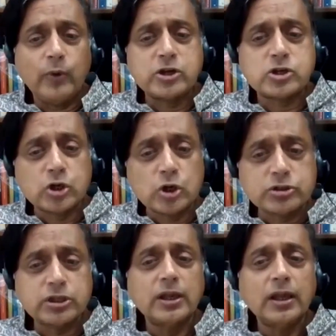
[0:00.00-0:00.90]
We
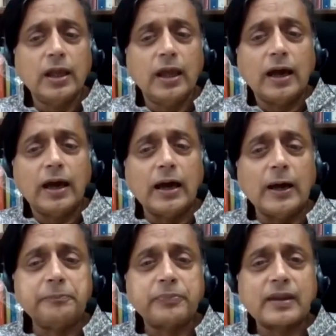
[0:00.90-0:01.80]
should
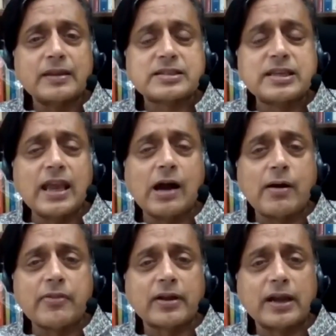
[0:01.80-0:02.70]
see how
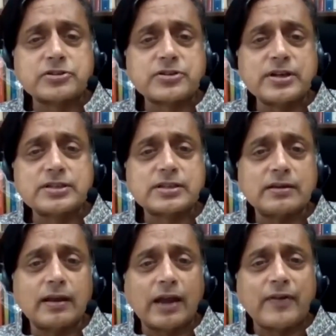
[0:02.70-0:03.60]
other countries
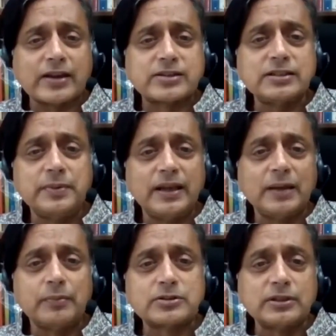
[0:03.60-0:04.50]
have actually been
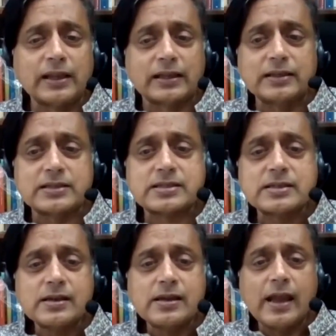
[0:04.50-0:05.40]
able to lick this,
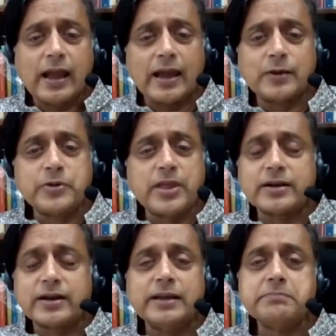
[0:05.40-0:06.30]
and
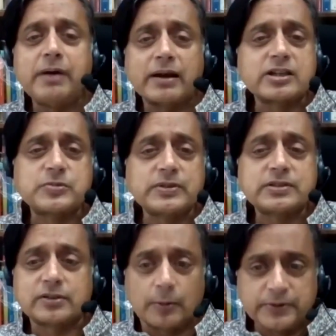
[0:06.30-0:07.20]
without any embarrassment,
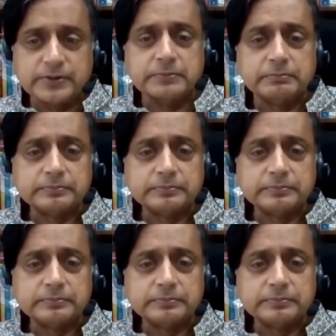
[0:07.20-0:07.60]
copy them.